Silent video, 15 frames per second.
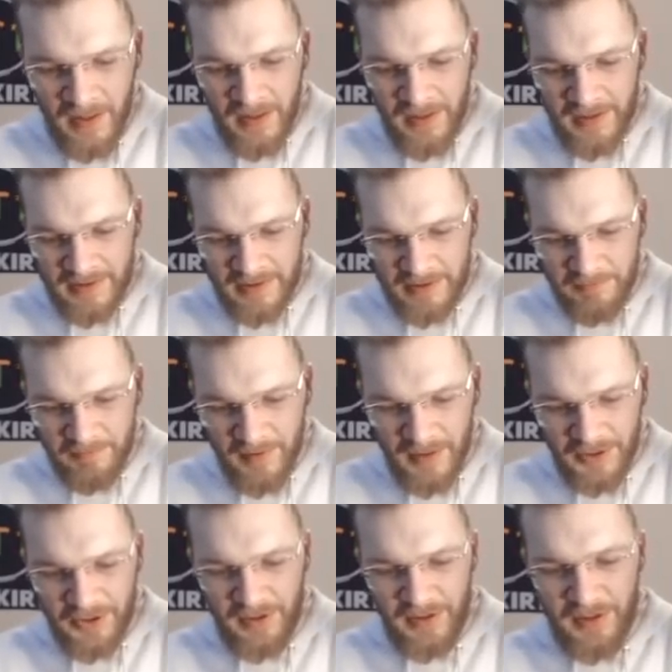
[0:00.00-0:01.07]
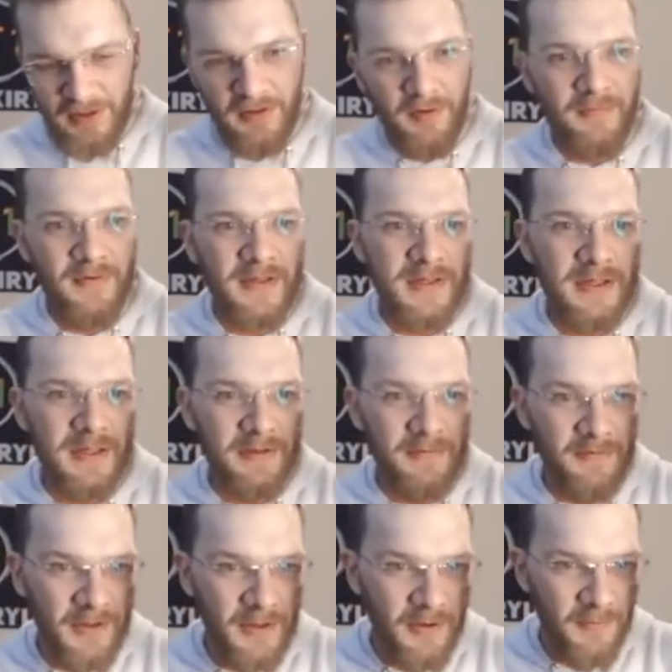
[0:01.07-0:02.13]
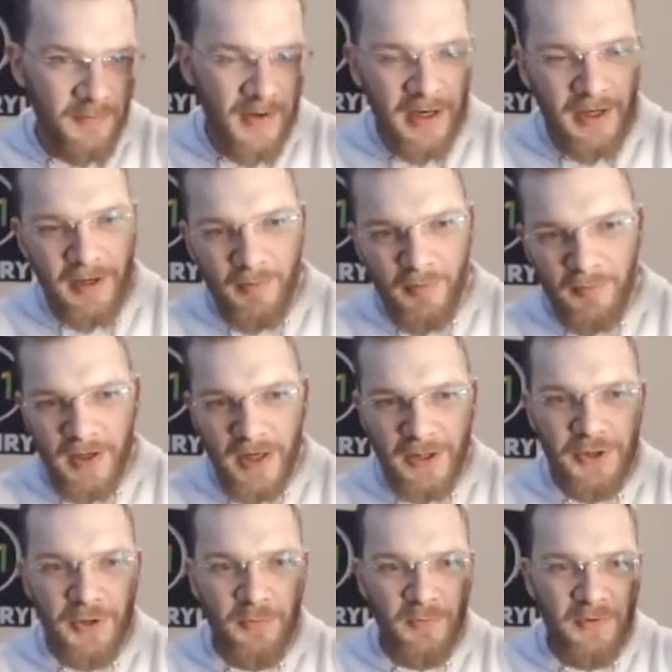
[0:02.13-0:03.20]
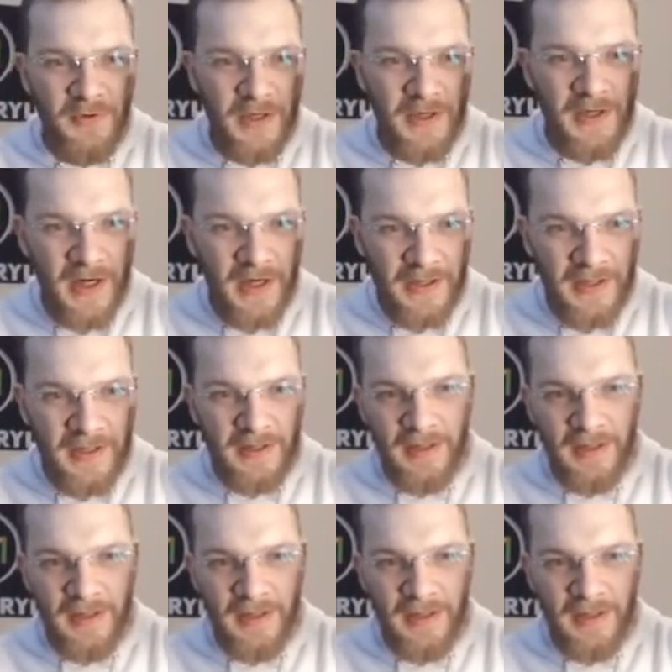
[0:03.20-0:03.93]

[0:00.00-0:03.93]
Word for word: especially obviously if we combine Abomination with Red Guardian.